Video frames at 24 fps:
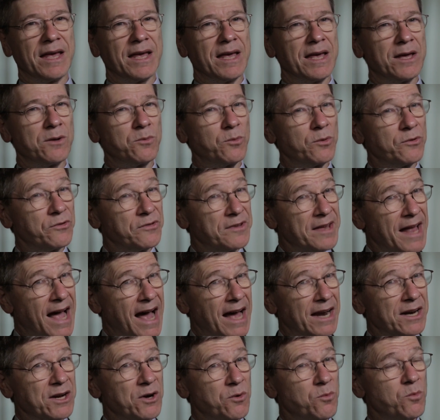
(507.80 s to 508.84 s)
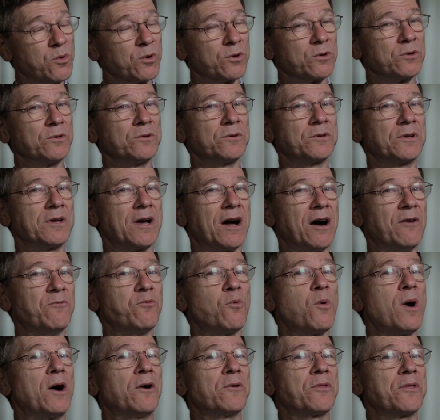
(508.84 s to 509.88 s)
It was not a world of
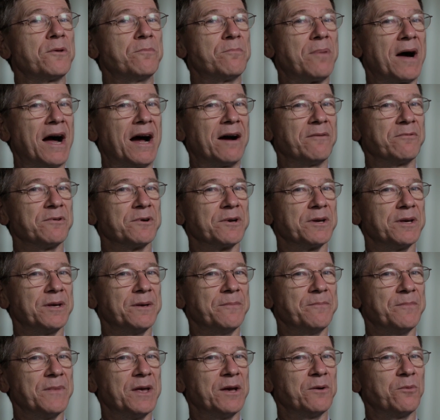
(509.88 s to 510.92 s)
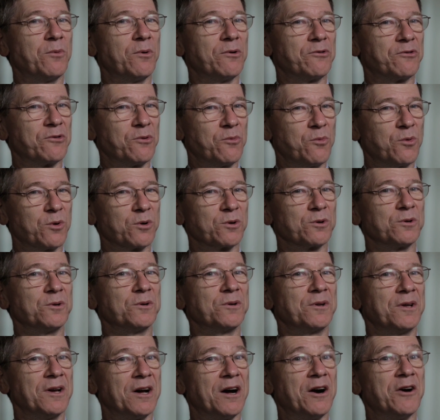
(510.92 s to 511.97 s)
wealth and poverty. It was a
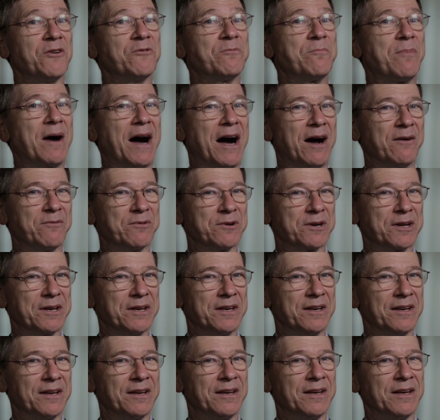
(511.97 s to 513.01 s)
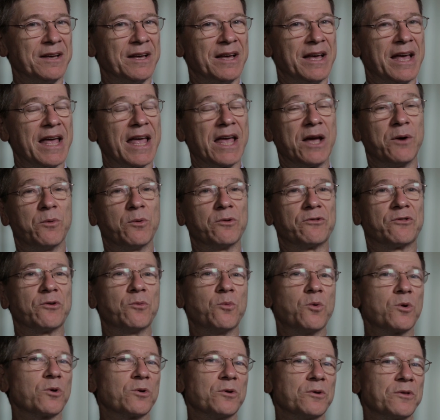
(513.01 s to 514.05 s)
world of poverty. It was a
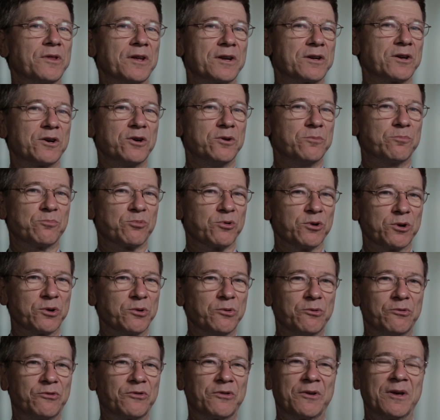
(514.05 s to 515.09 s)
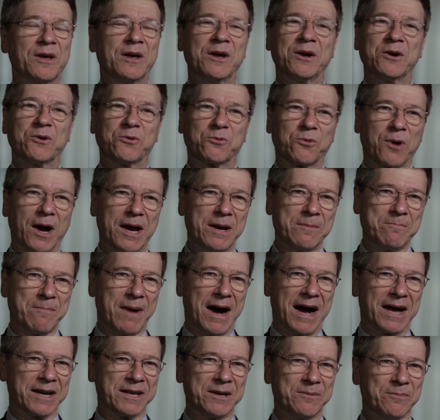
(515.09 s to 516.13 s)
world that could produce great
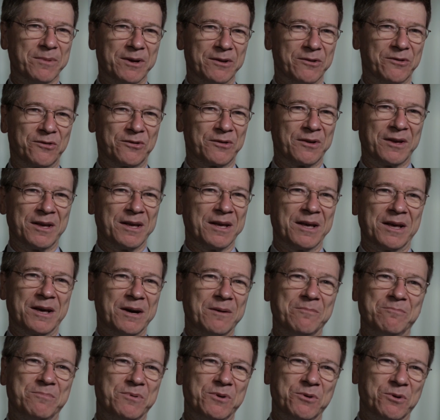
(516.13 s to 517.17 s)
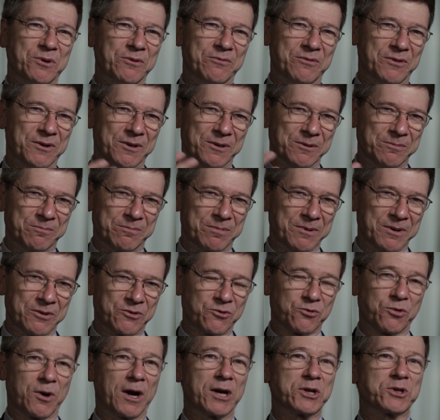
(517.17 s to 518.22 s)
monuments, uh, beautiful
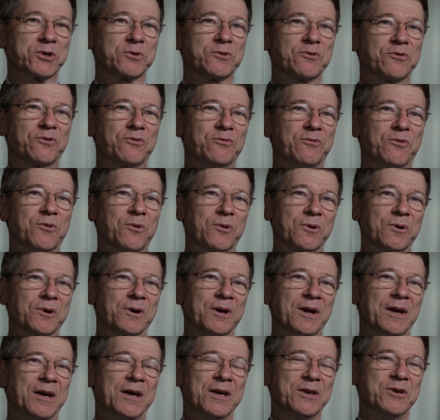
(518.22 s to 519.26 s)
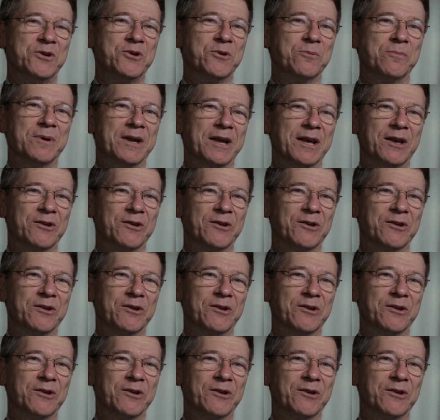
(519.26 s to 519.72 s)
treasures for human